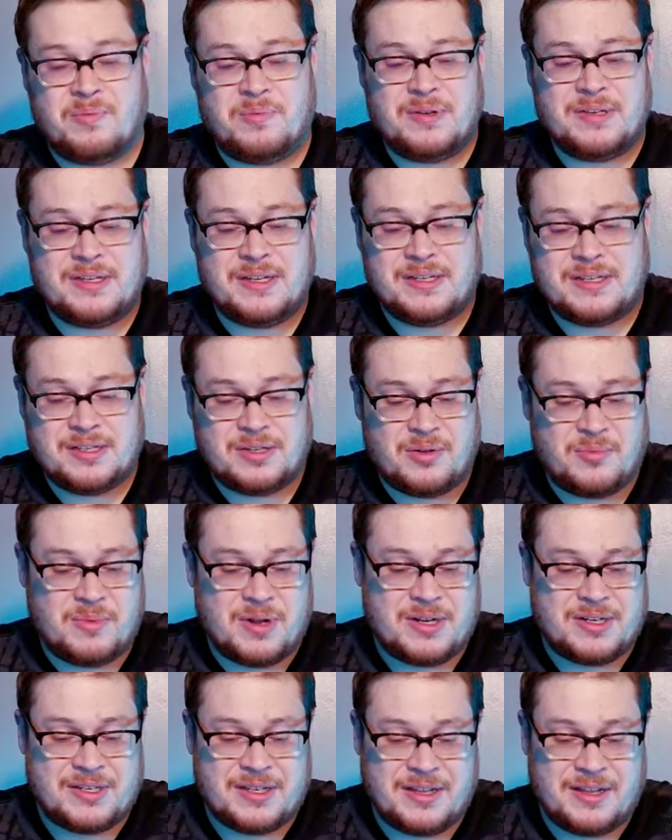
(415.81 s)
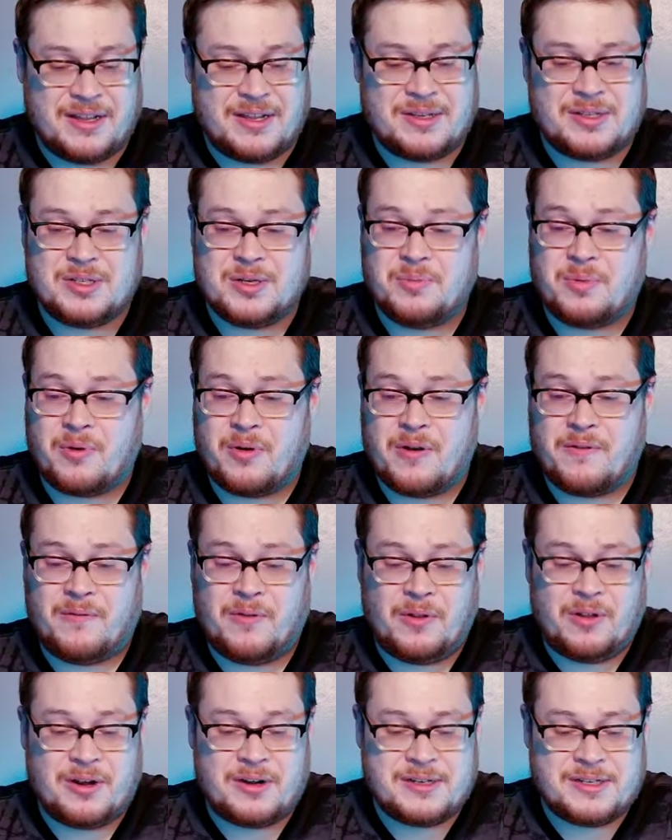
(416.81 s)
opened it so much that like super rare
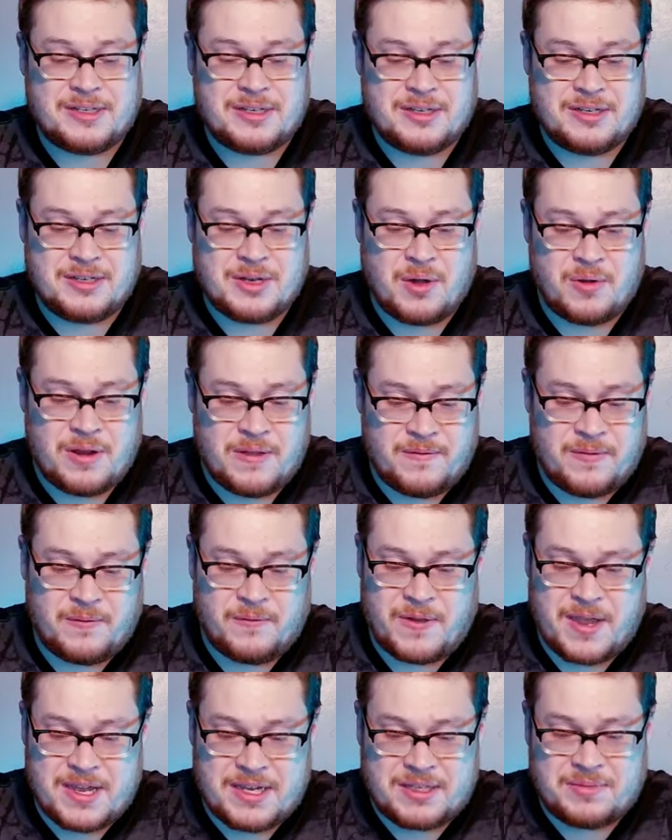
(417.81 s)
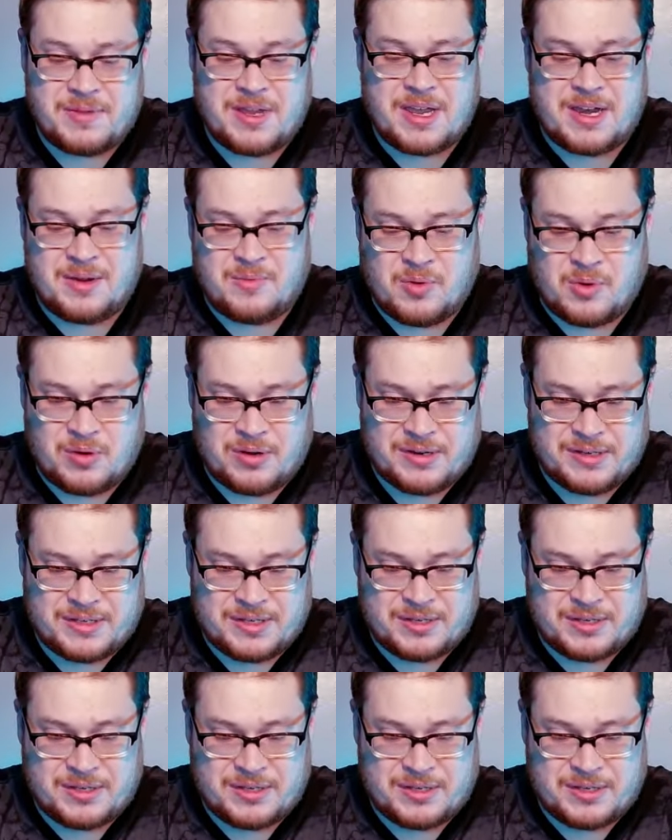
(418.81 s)
full arts don't even faze me anymore. It's